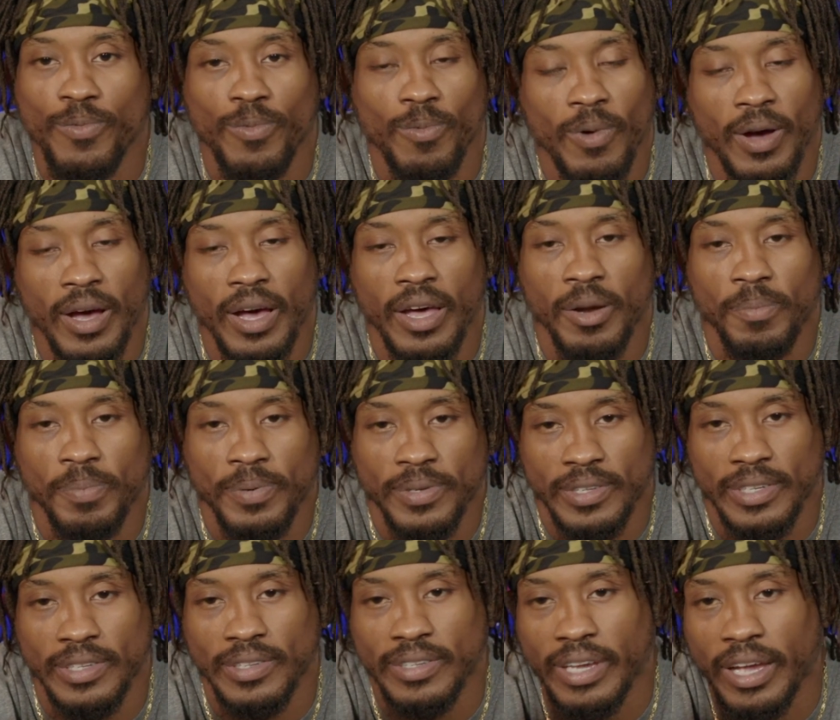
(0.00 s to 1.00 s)

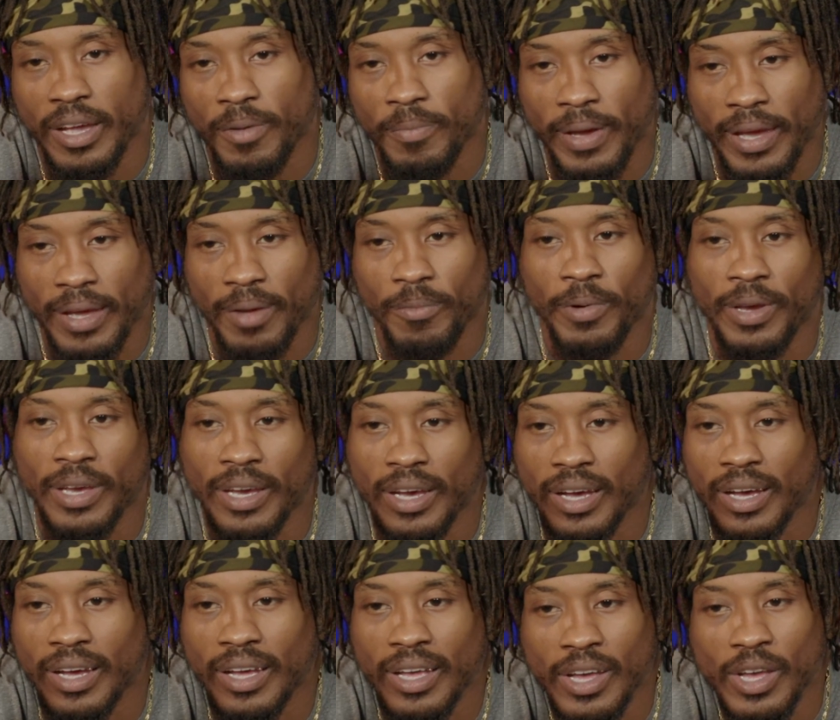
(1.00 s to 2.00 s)
100% sound, man.
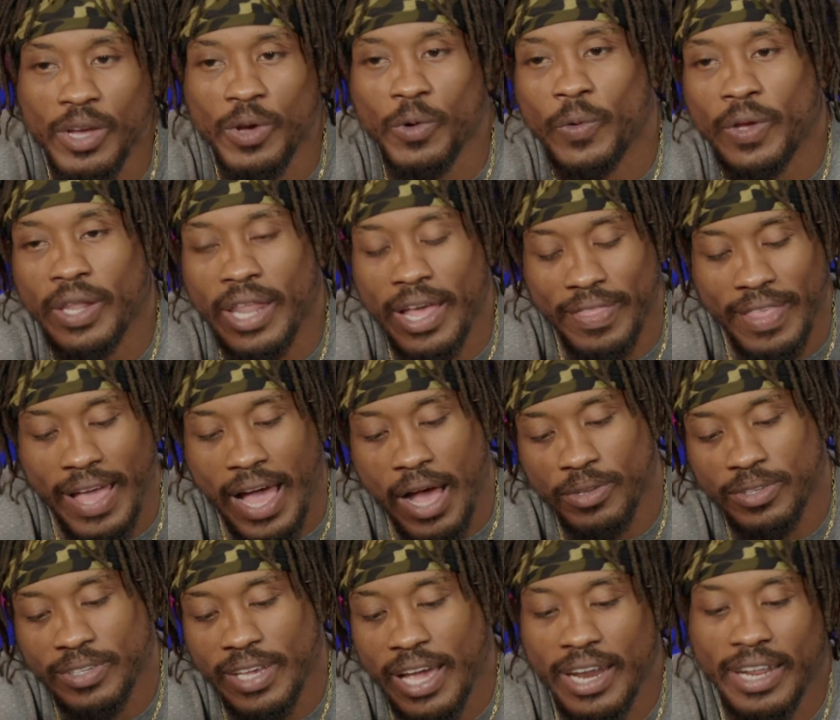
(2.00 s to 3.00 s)
We let the
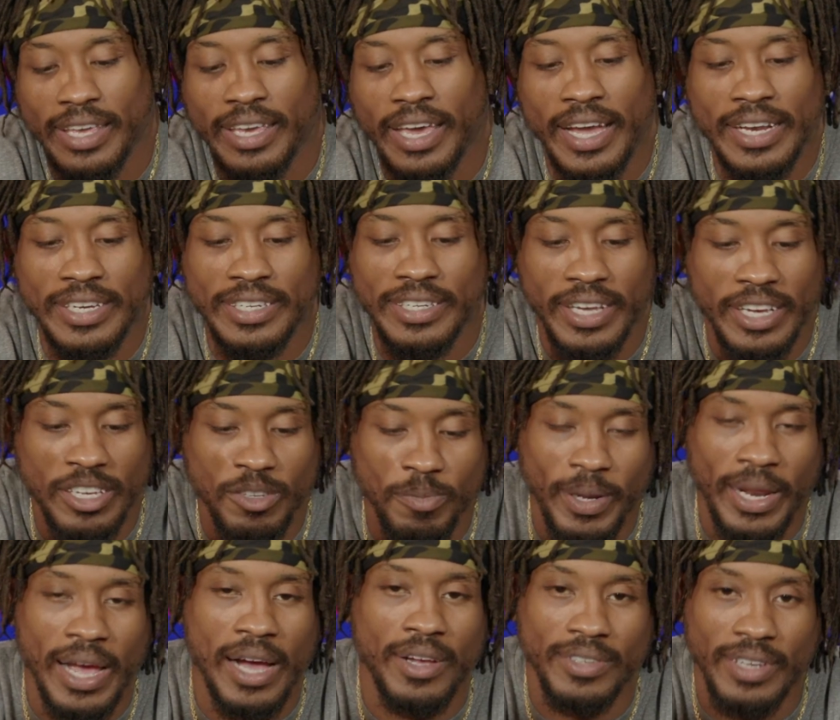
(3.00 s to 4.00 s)
outside of the cage things
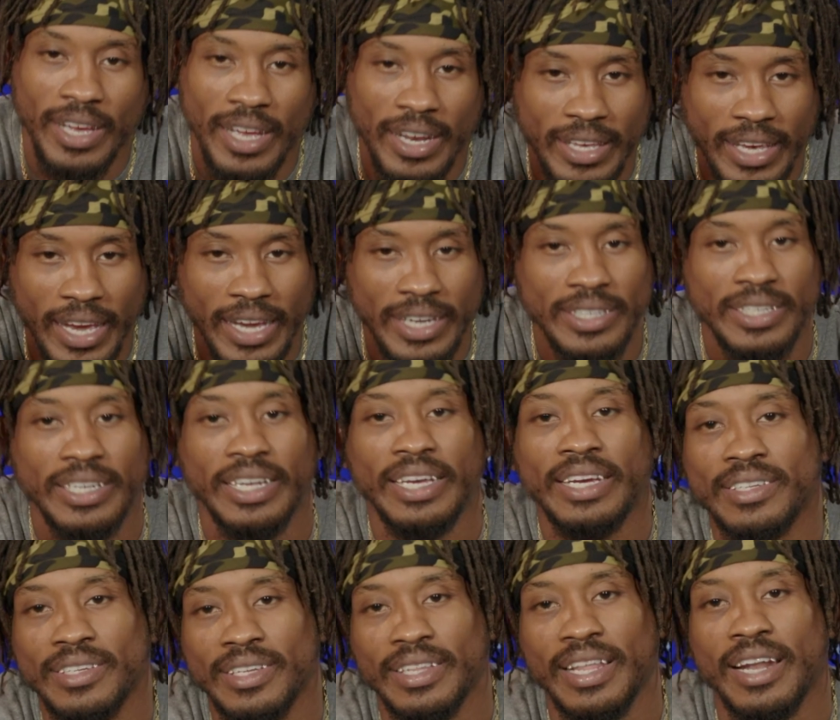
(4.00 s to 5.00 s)
be the outside of the cage
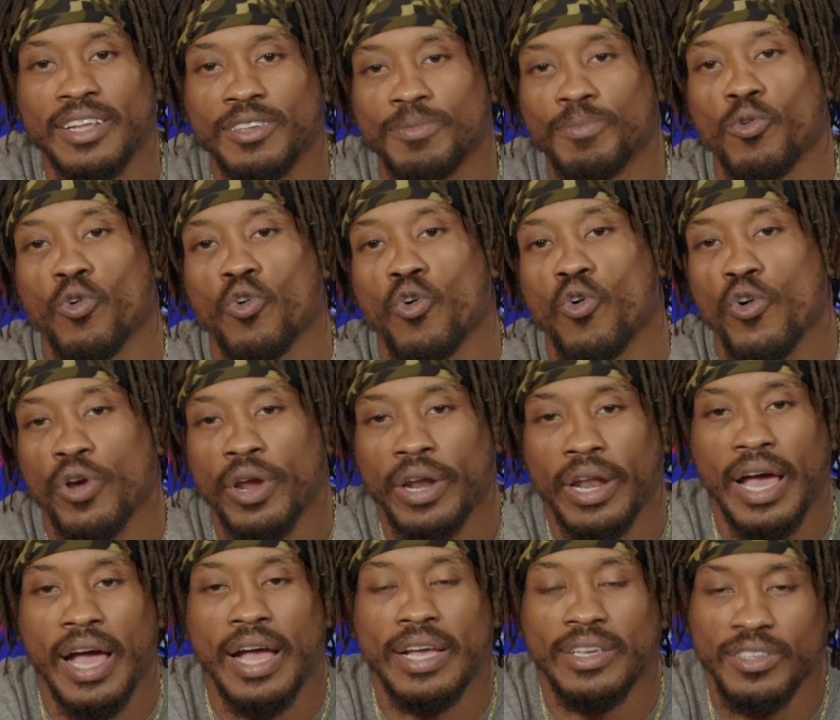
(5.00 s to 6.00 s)
things, and that is more
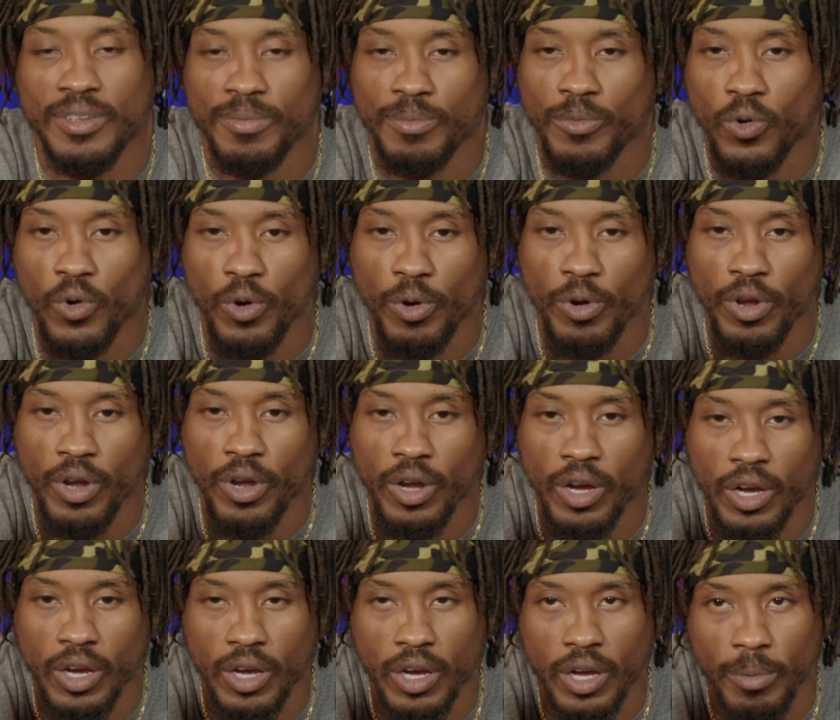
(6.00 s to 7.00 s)
organized and more
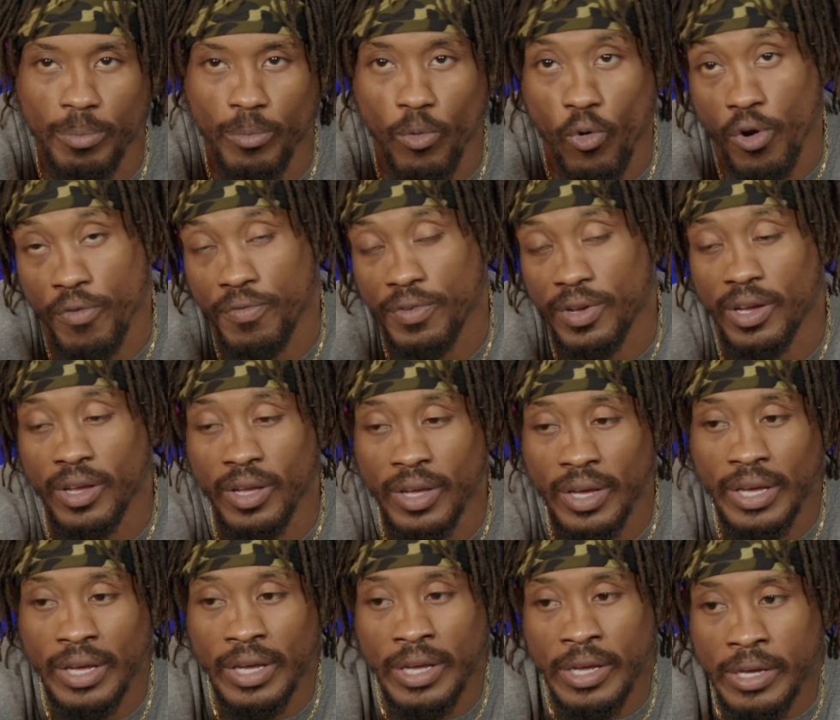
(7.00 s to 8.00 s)
of a
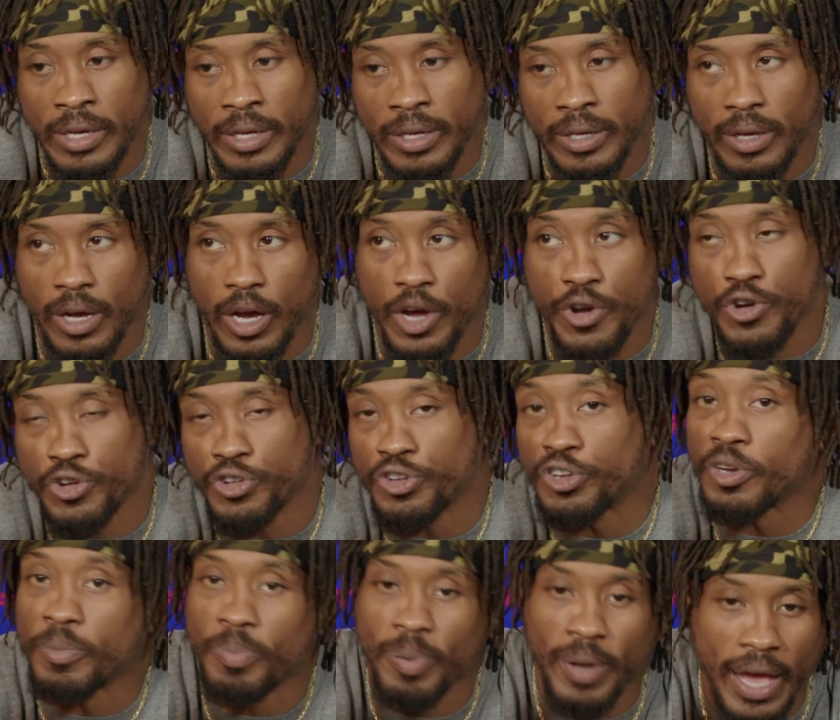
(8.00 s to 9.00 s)

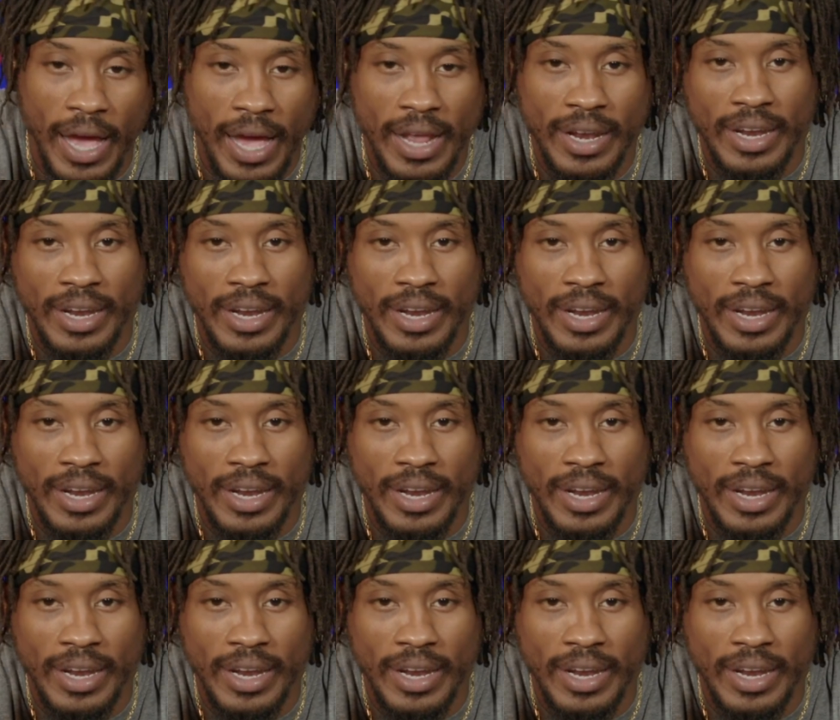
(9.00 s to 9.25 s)
understood plan.